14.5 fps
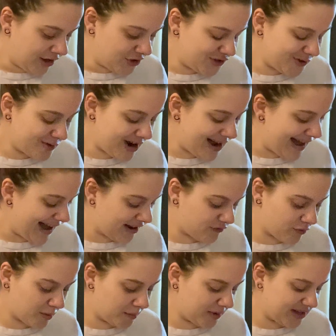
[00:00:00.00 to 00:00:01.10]
Do not act
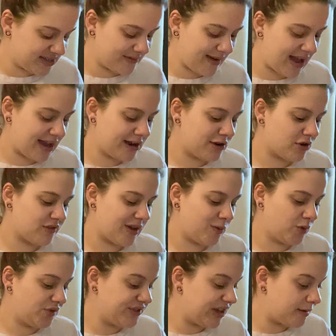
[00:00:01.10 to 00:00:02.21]
from a place of anger that
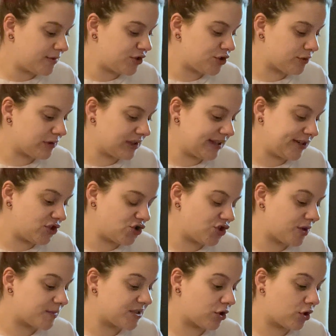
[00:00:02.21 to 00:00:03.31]
will damage your
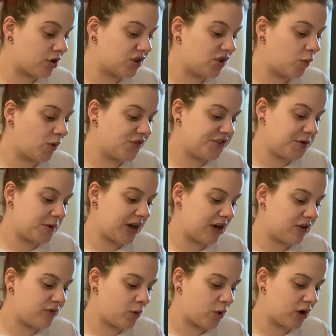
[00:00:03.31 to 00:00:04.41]
relationships and hurt the ones you care
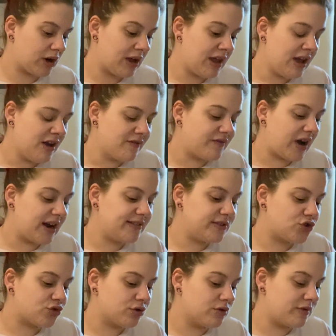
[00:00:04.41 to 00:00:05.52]
for. Find the
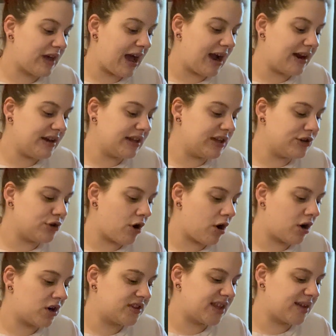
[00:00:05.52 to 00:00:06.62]
truth hiding in your heart